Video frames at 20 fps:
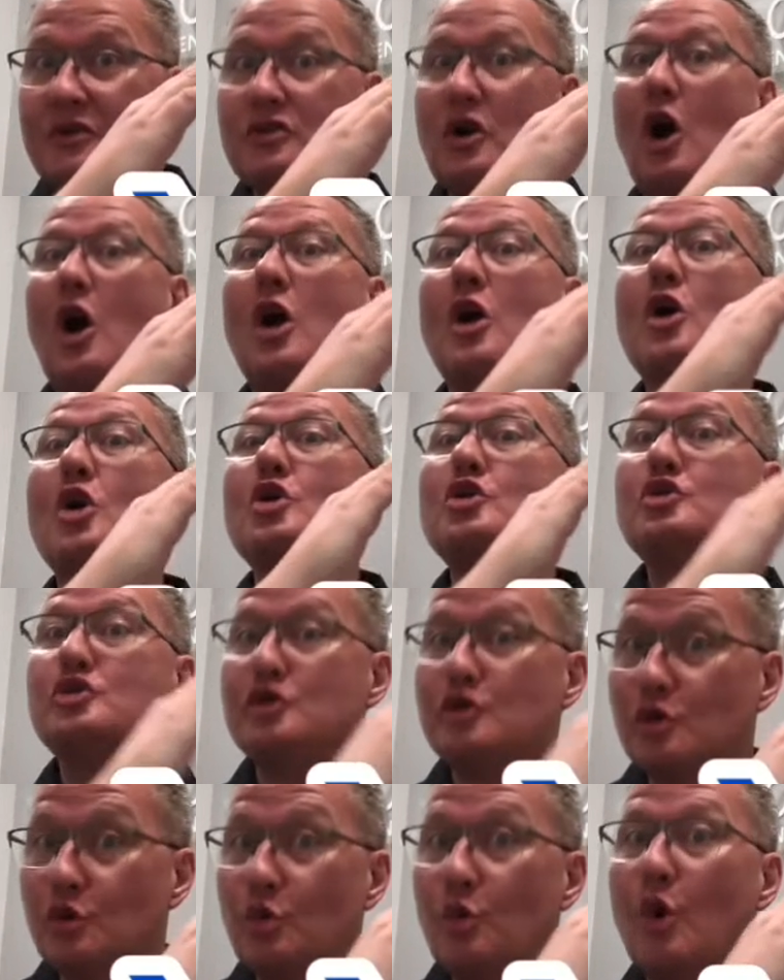are
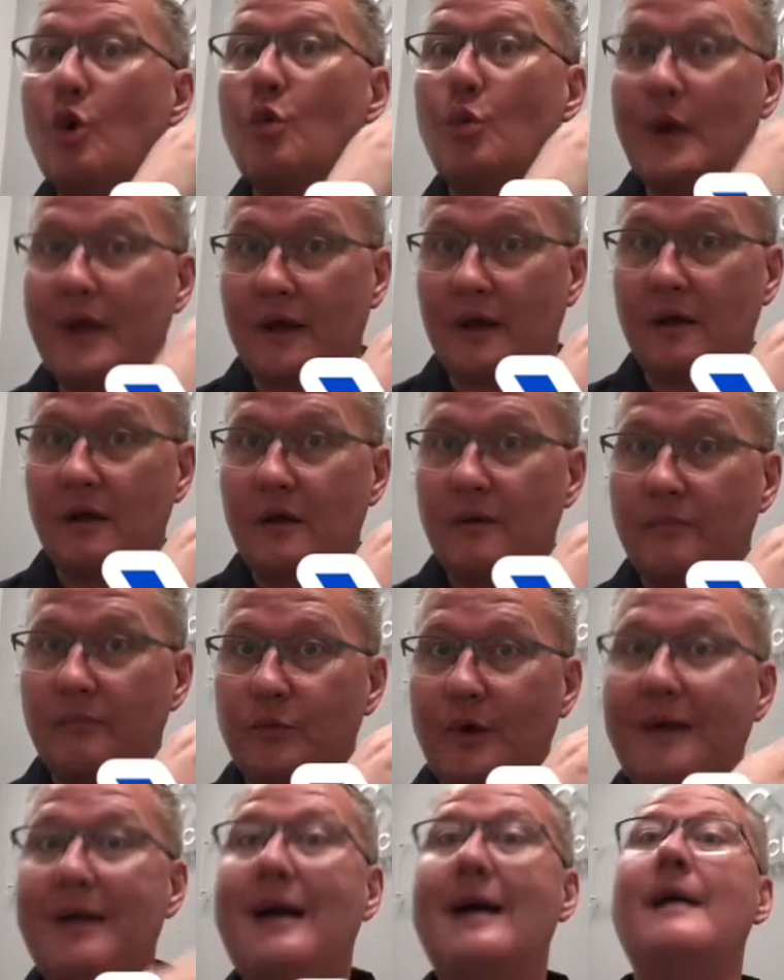too weak,
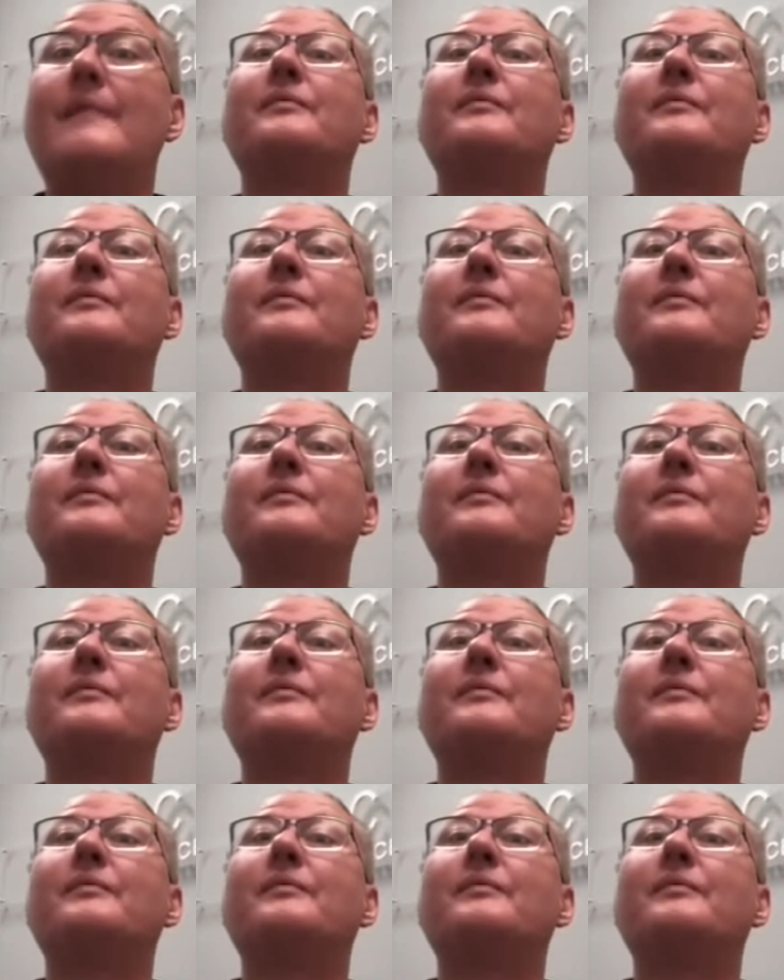right?